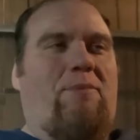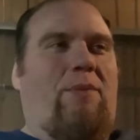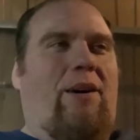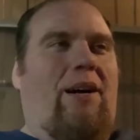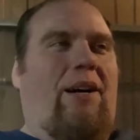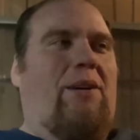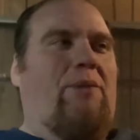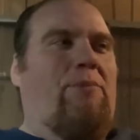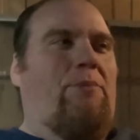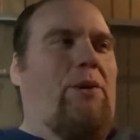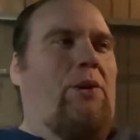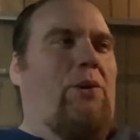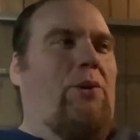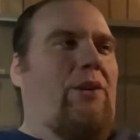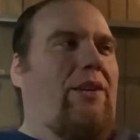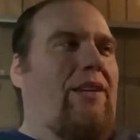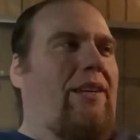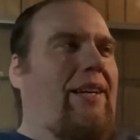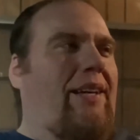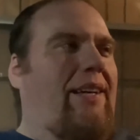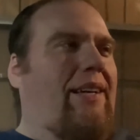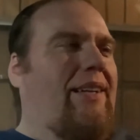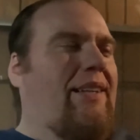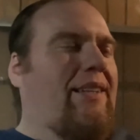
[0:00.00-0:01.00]
my
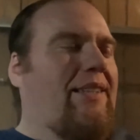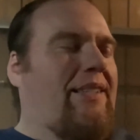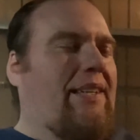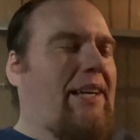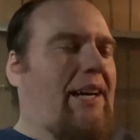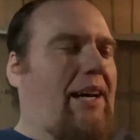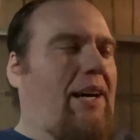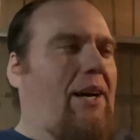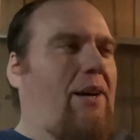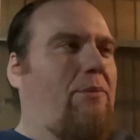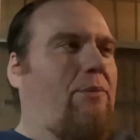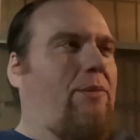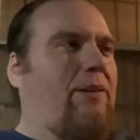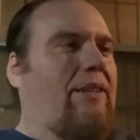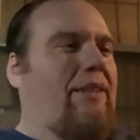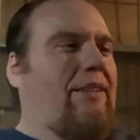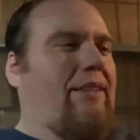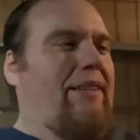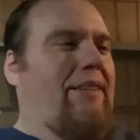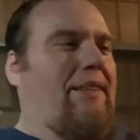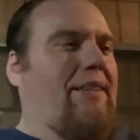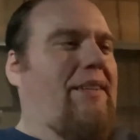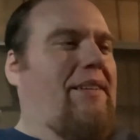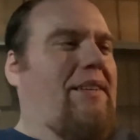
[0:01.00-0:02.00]
community tab
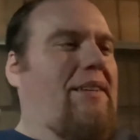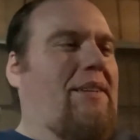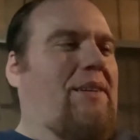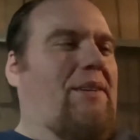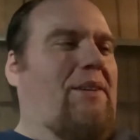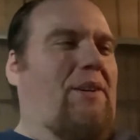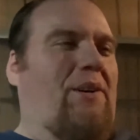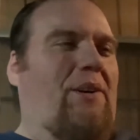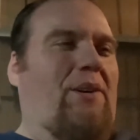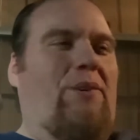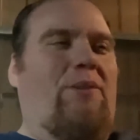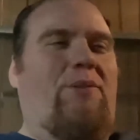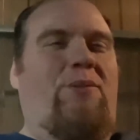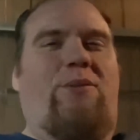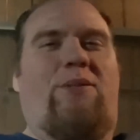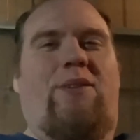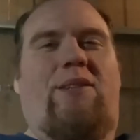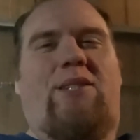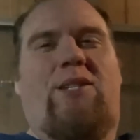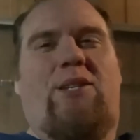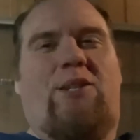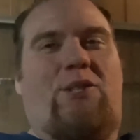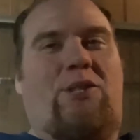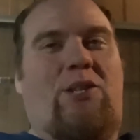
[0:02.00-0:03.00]
of
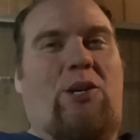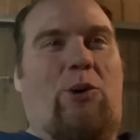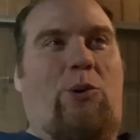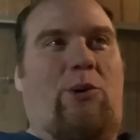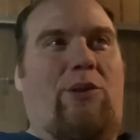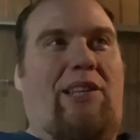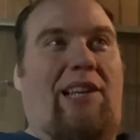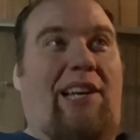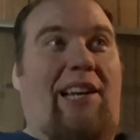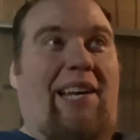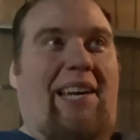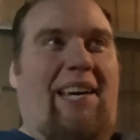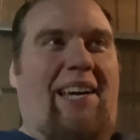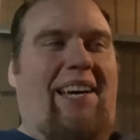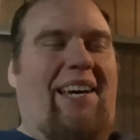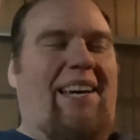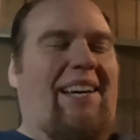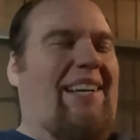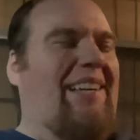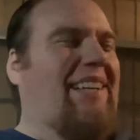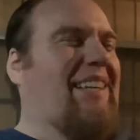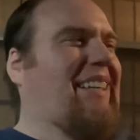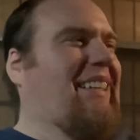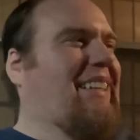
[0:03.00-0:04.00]
just showing the
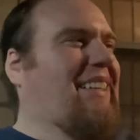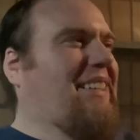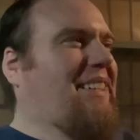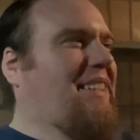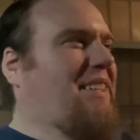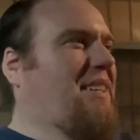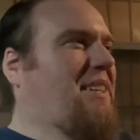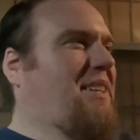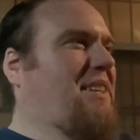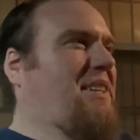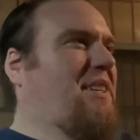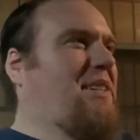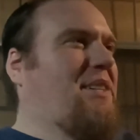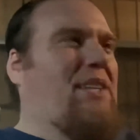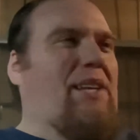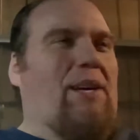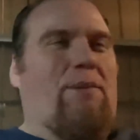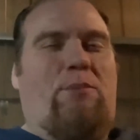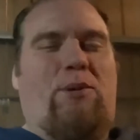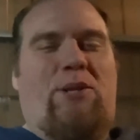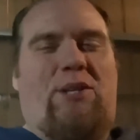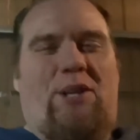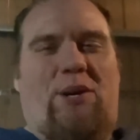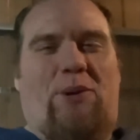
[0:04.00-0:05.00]
leg,
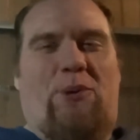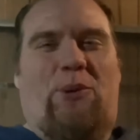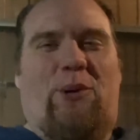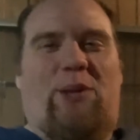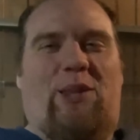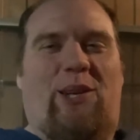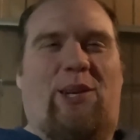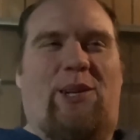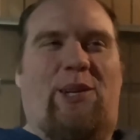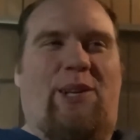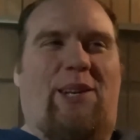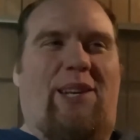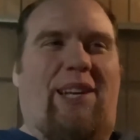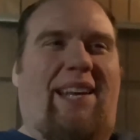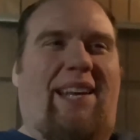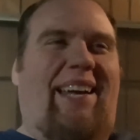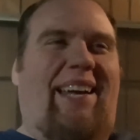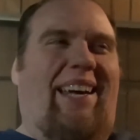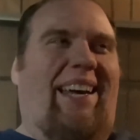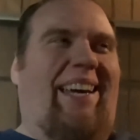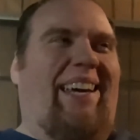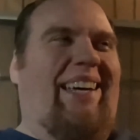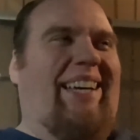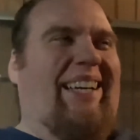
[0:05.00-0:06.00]
tempting you with a little
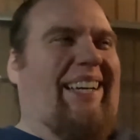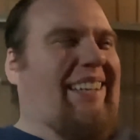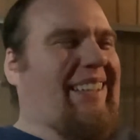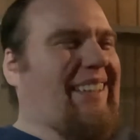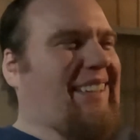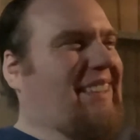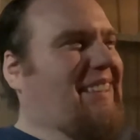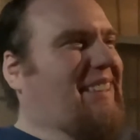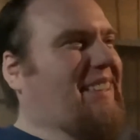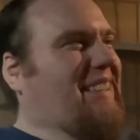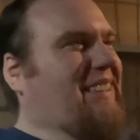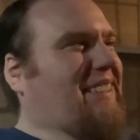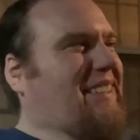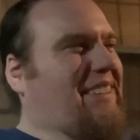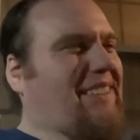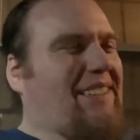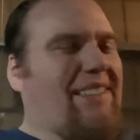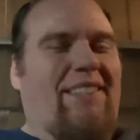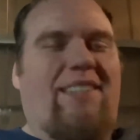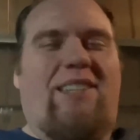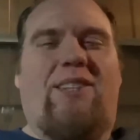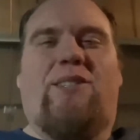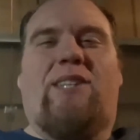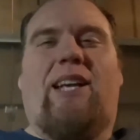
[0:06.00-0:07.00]
leg.
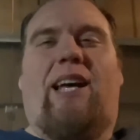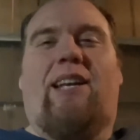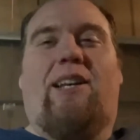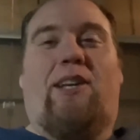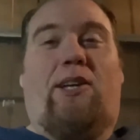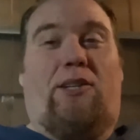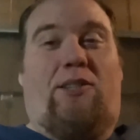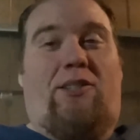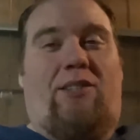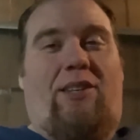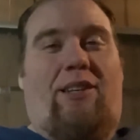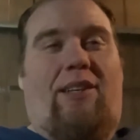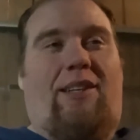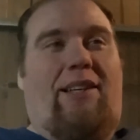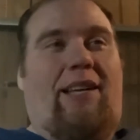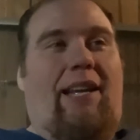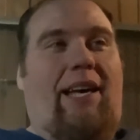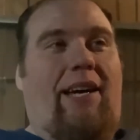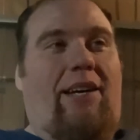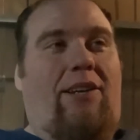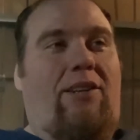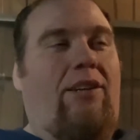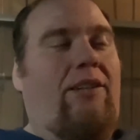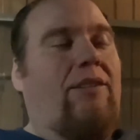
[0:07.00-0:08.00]
Because that looks,
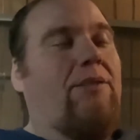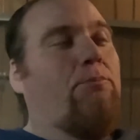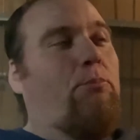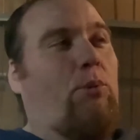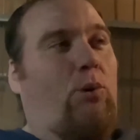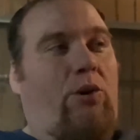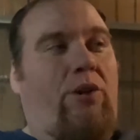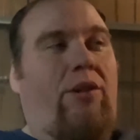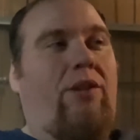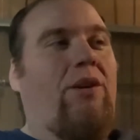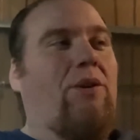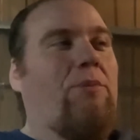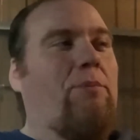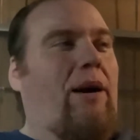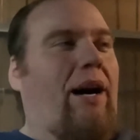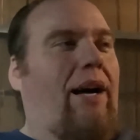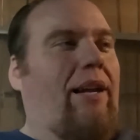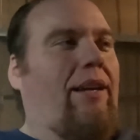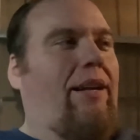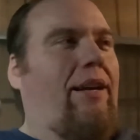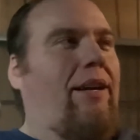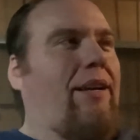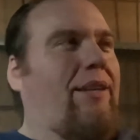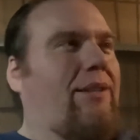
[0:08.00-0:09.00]
leg looked prettier than my
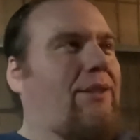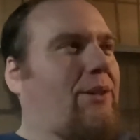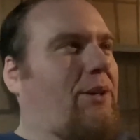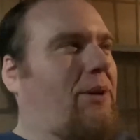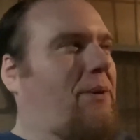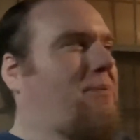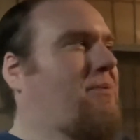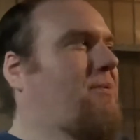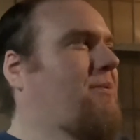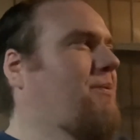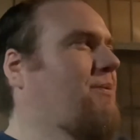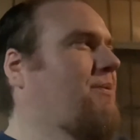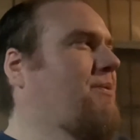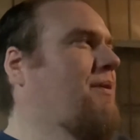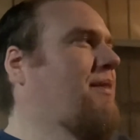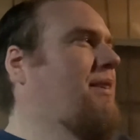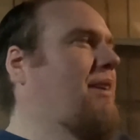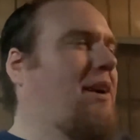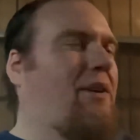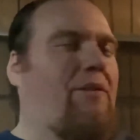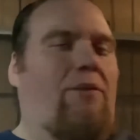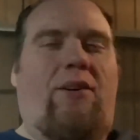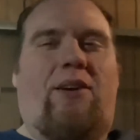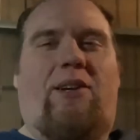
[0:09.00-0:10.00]
leg, so
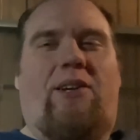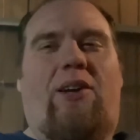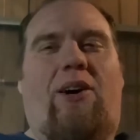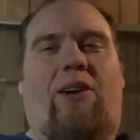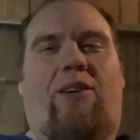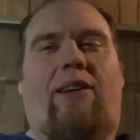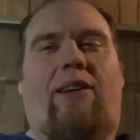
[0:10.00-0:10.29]
I figured y'all would